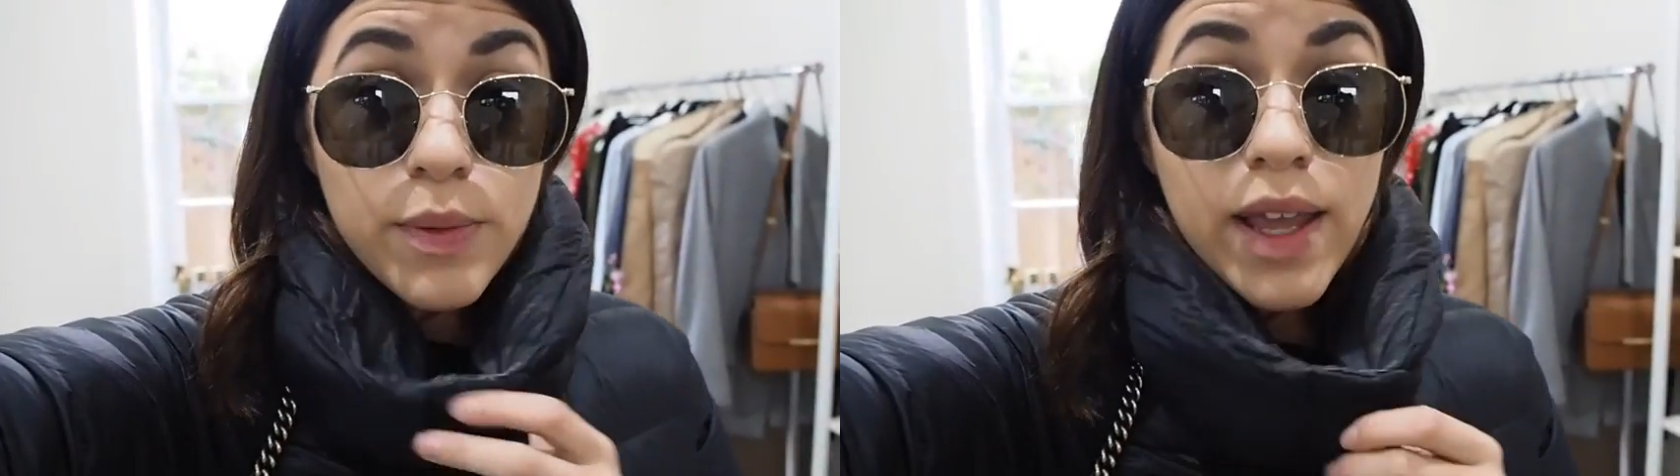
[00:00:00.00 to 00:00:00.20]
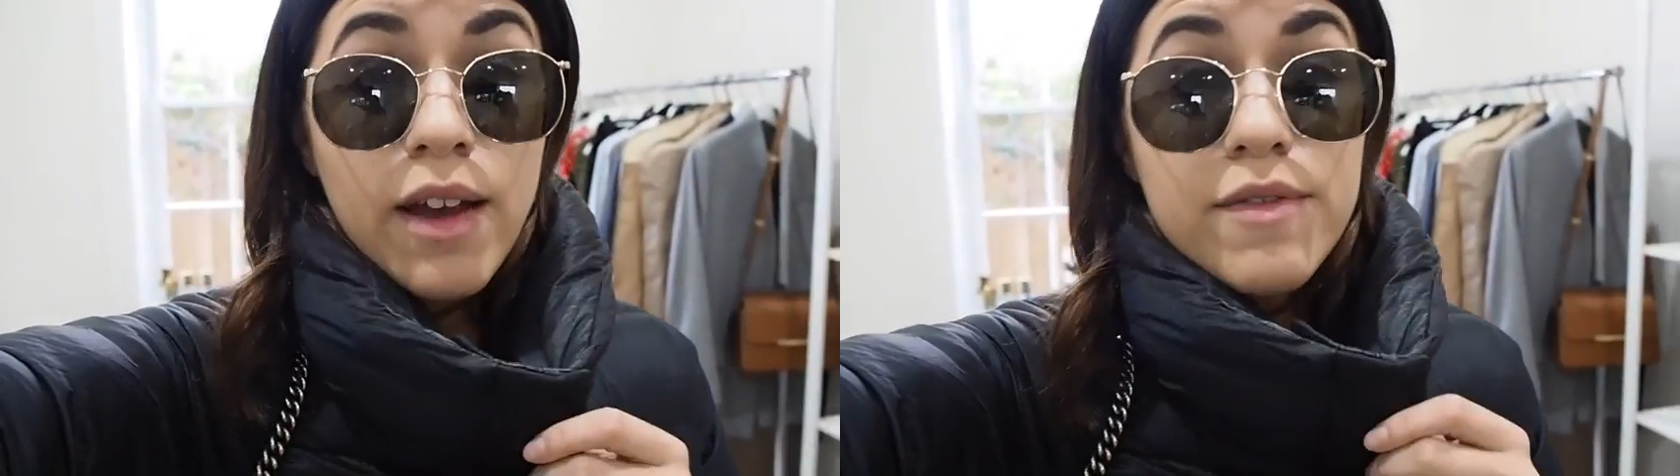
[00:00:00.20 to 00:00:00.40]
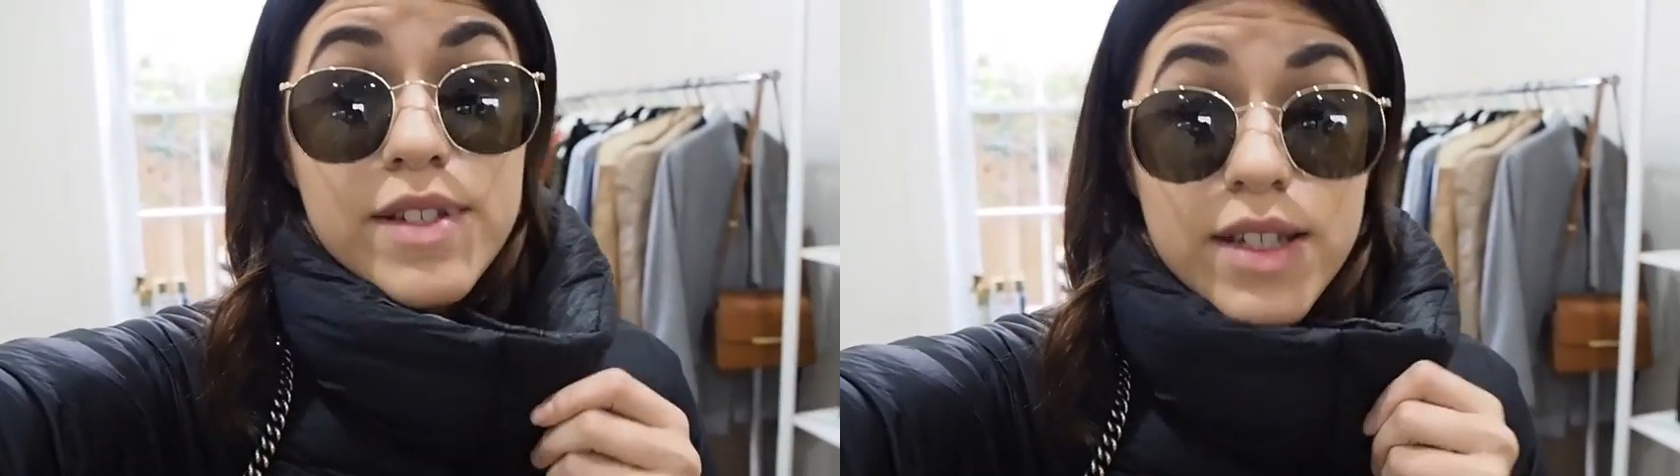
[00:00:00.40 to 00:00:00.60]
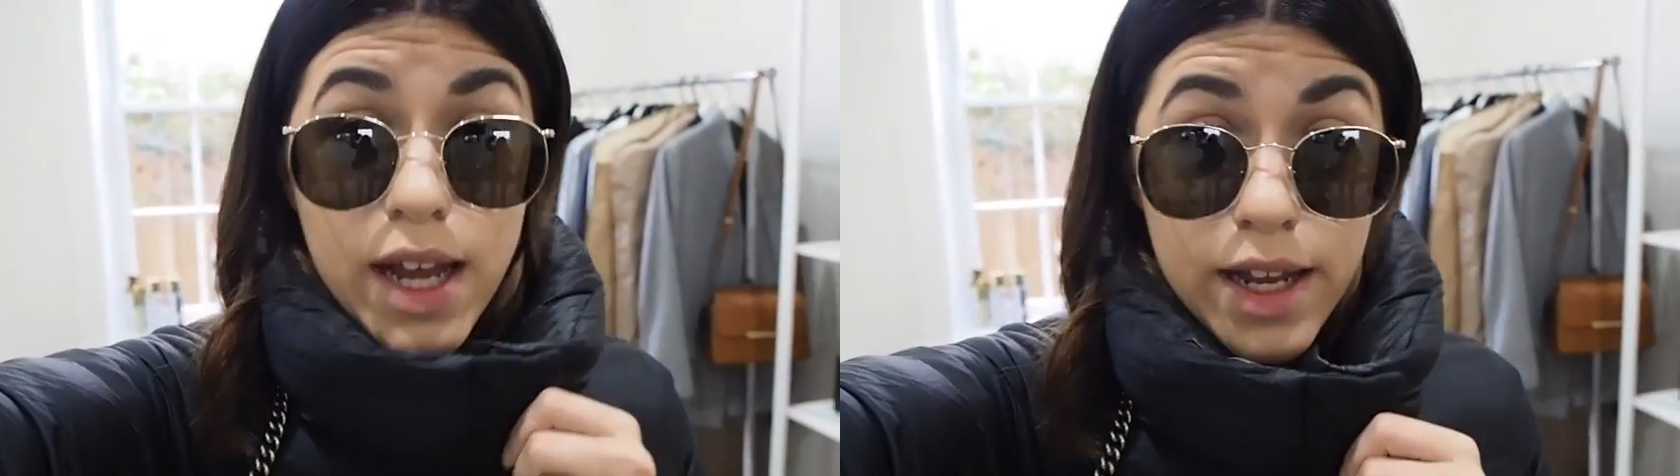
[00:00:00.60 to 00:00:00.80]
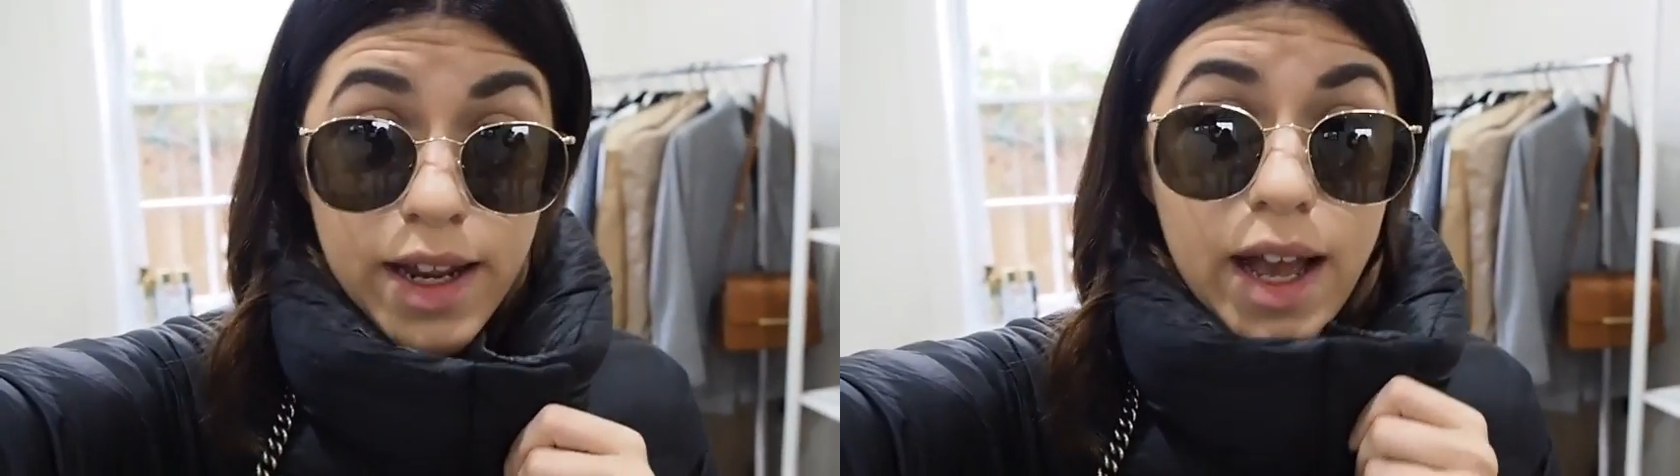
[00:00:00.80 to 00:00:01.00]
we have
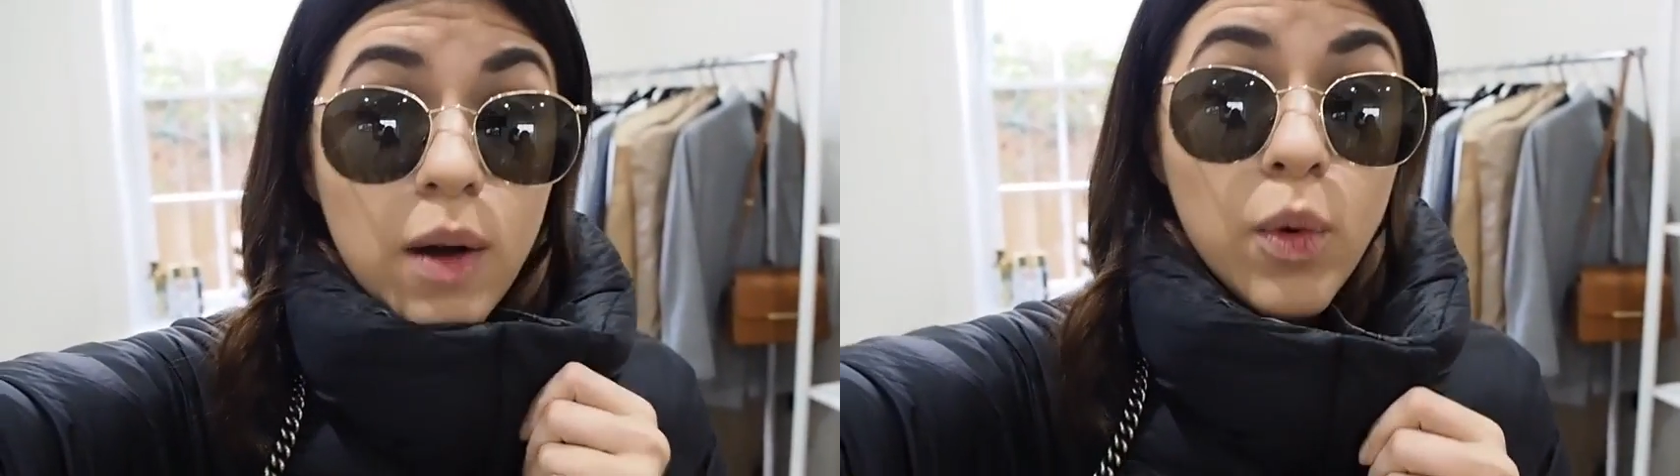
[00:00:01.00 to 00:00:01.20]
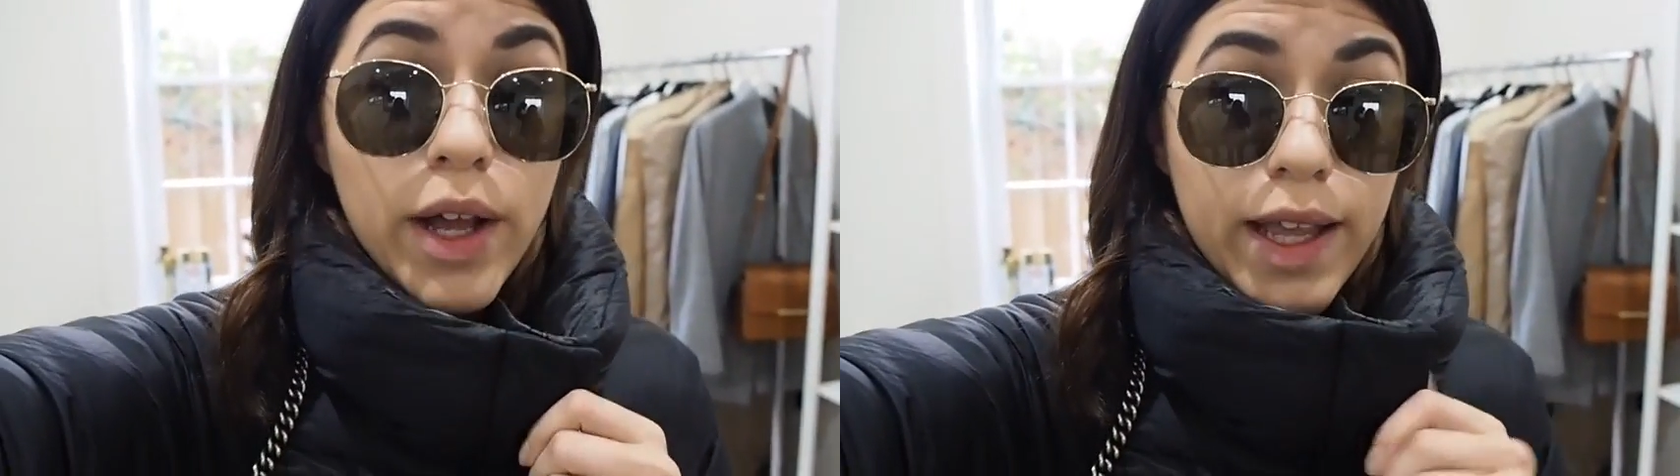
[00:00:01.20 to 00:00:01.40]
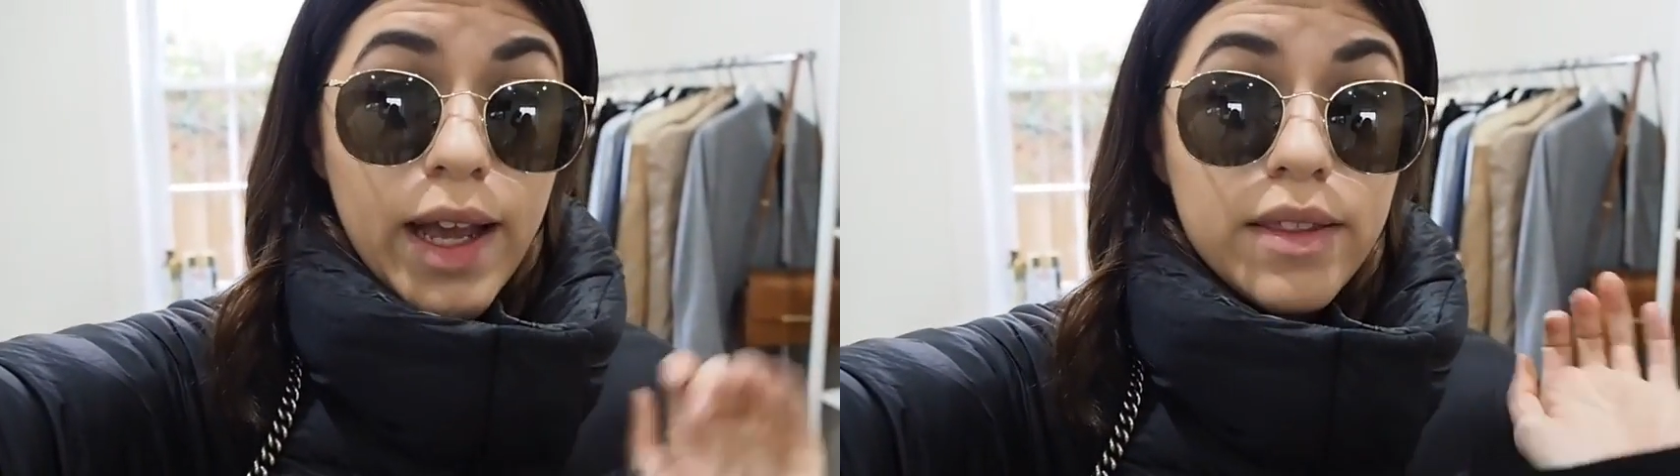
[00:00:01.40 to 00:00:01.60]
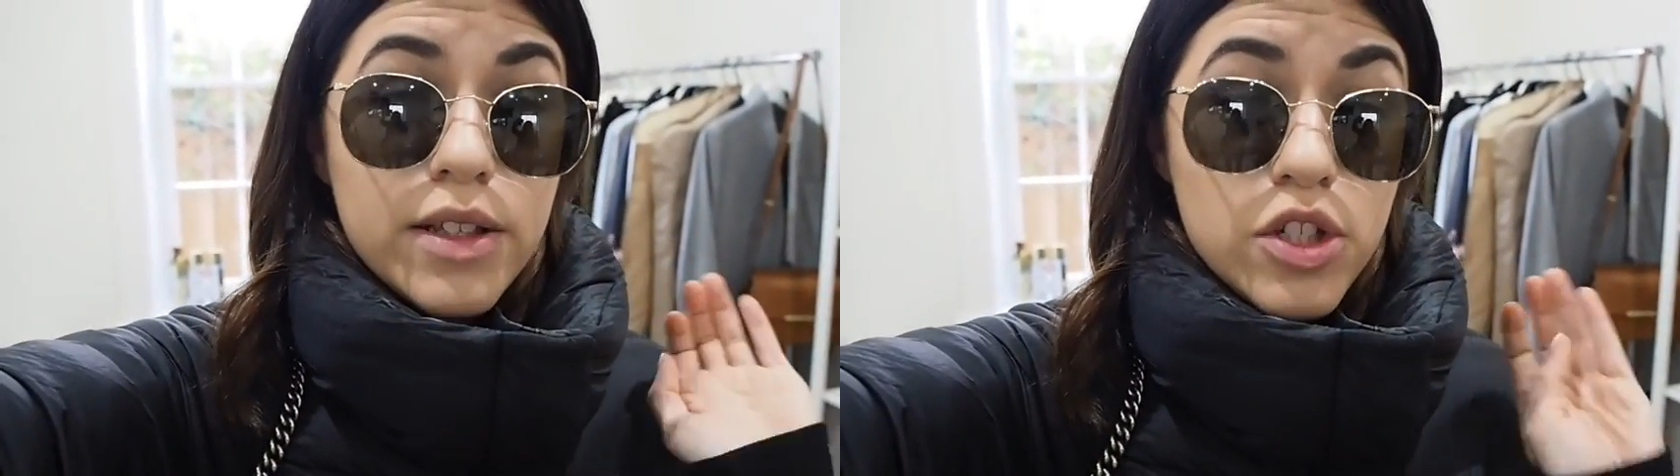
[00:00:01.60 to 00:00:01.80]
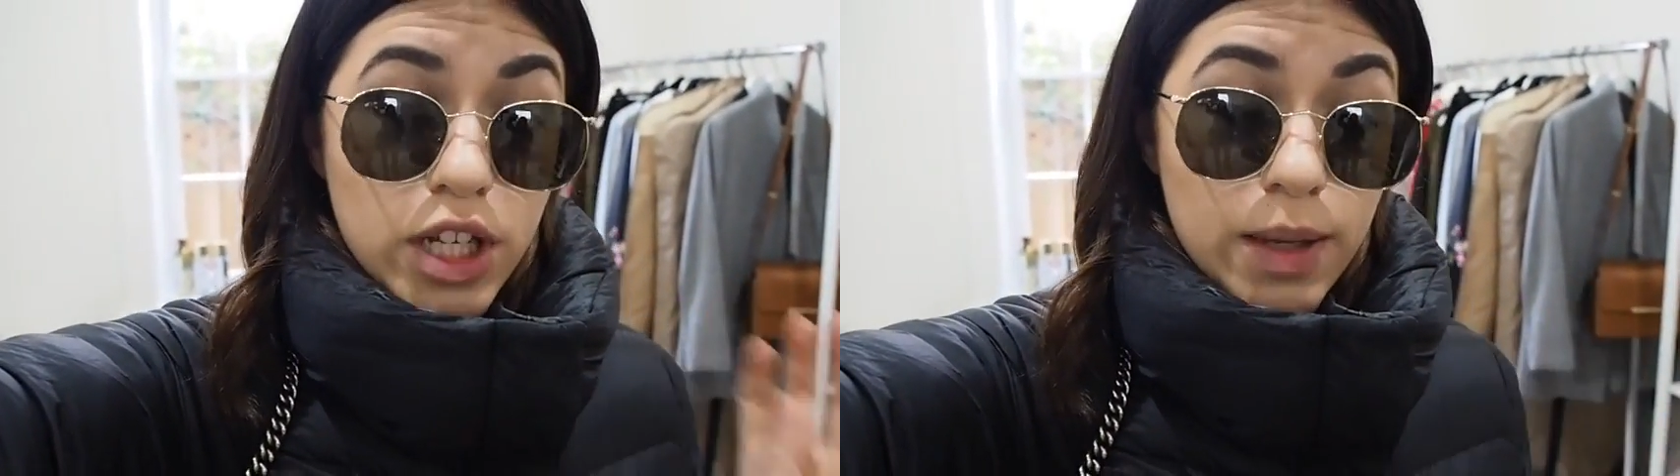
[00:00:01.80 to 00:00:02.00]
done our workout at the
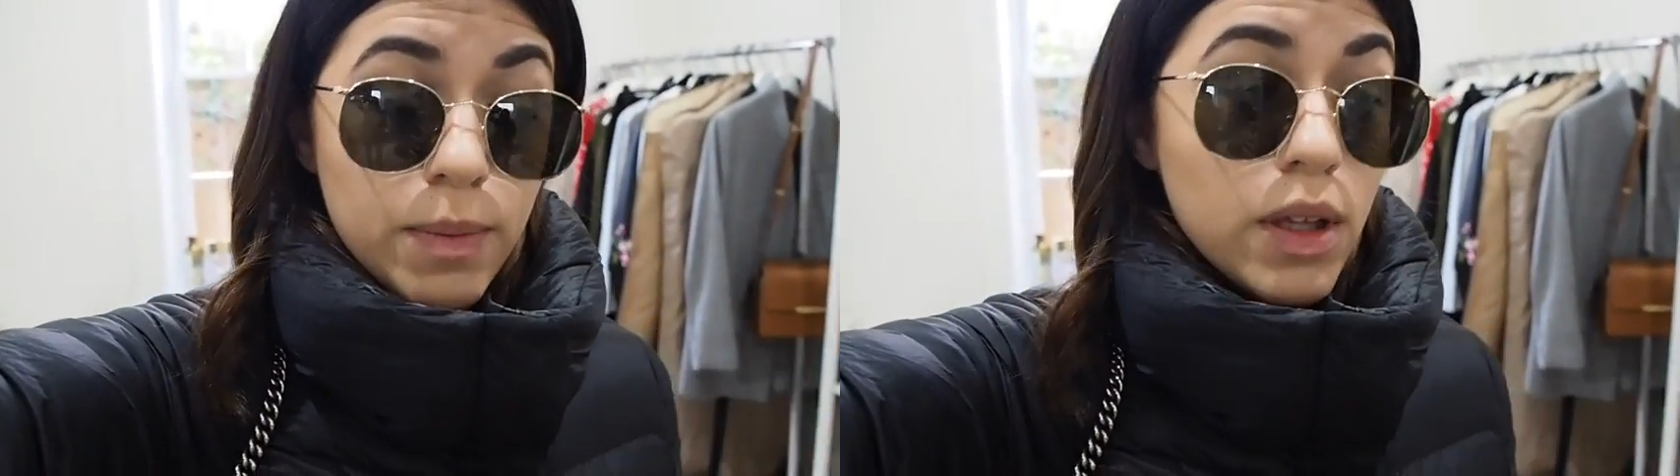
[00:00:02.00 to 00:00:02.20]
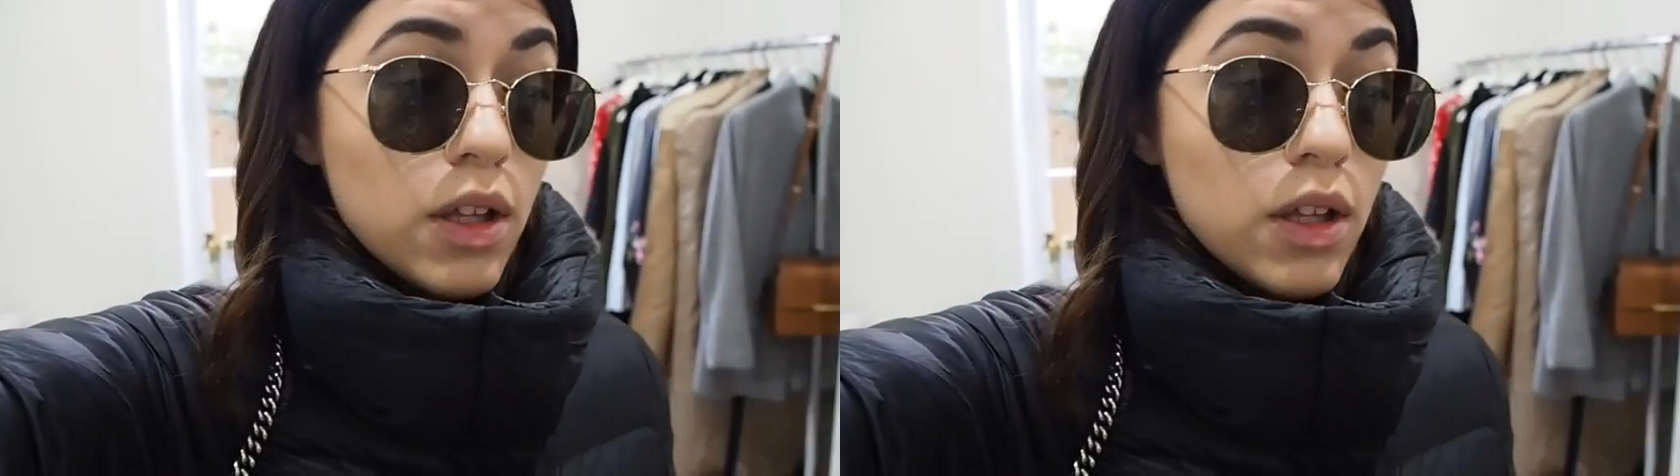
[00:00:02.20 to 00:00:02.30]
gym.